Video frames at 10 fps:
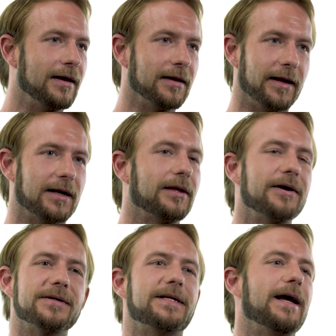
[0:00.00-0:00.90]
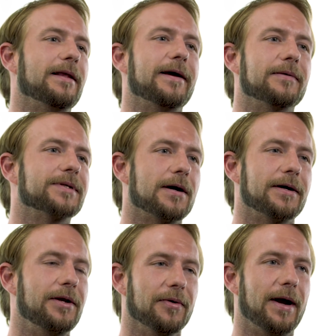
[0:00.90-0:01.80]
like clear as day, like I'm
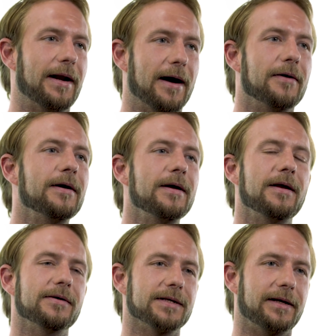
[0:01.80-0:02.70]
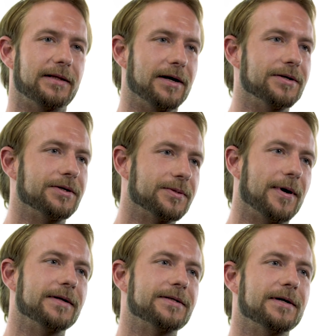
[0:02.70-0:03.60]
talking to you right now. It's like, there's your
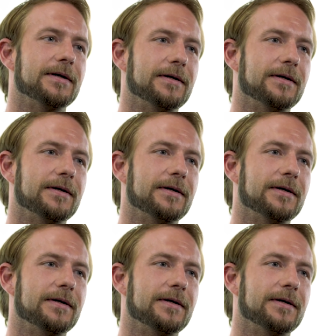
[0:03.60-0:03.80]
sponsor.